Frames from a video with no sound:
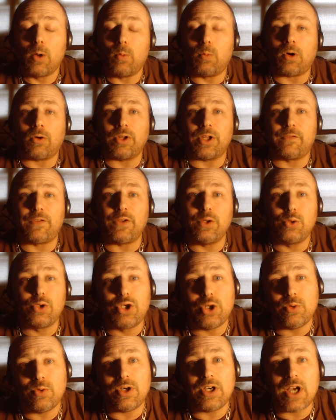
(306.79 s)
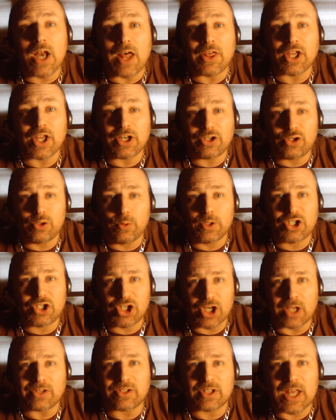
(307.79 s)
Well, if you do nothing to
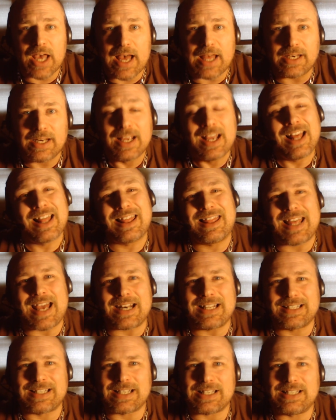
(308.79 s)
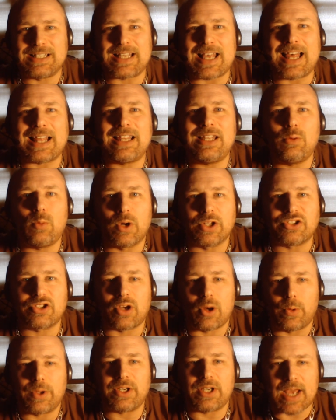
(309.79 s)
adjust that, that is exactly what's
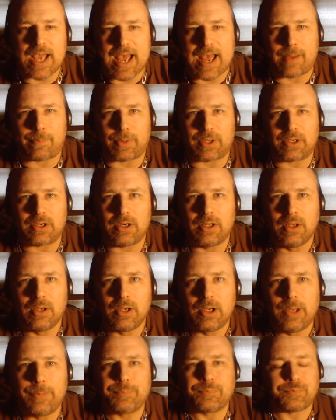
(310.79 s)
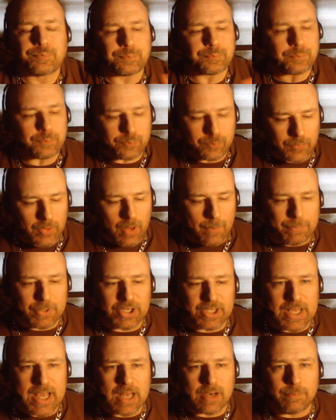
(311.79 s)
going to happen.
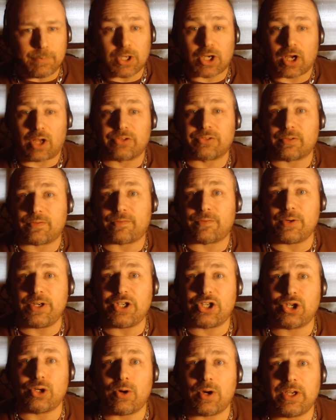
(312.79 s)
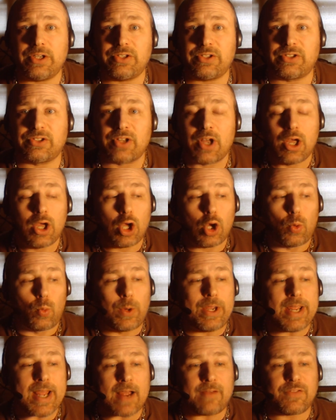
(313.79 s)
But again, because of free choice,
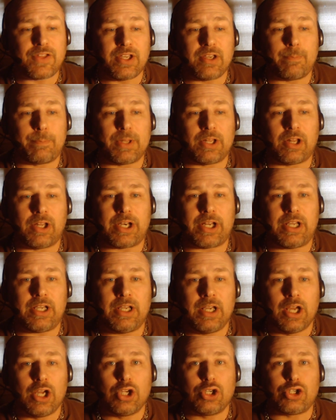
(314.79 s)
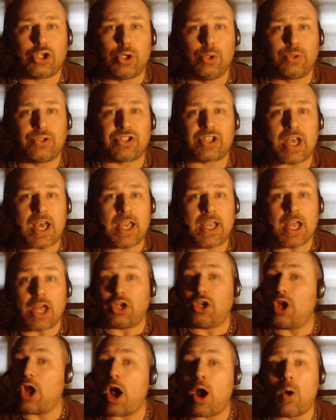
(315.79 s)
we have the ability to say,
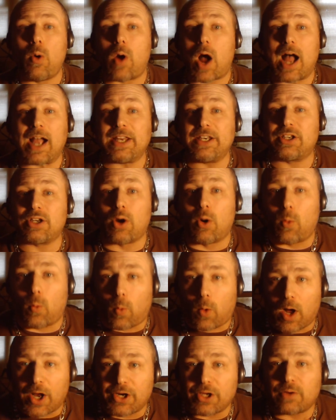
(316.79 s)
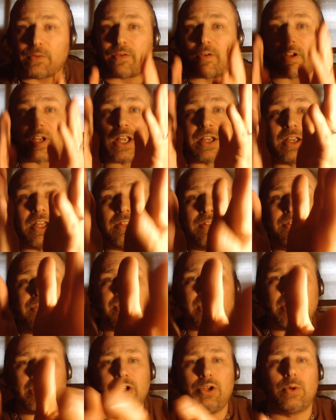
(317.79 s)
no, I don't want to
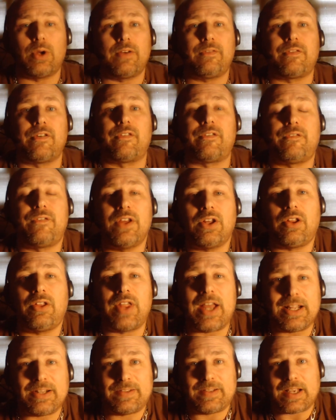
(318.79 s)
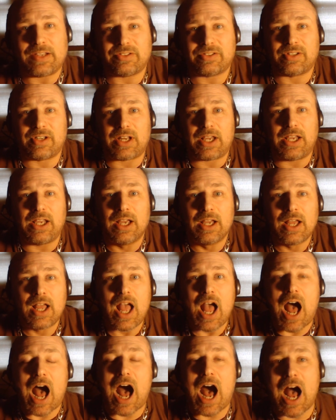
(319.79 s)
continue and fulfill that destiny.
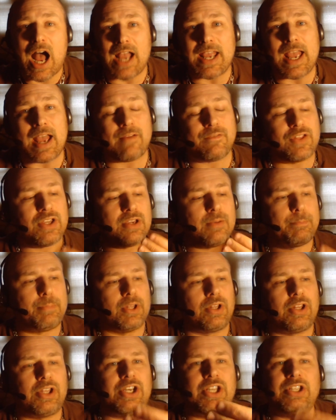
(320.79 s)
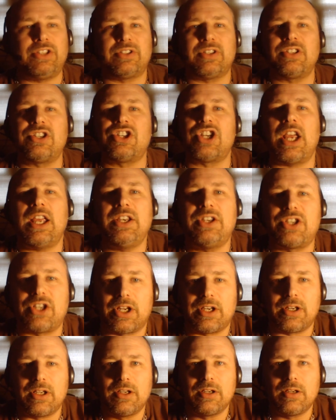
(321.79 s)
I have the ability to change
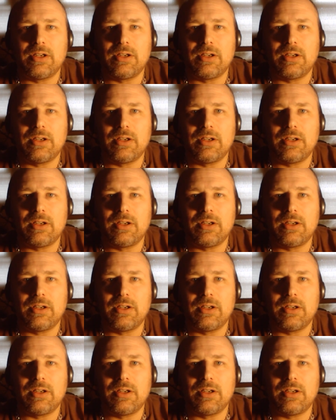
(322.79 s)
it.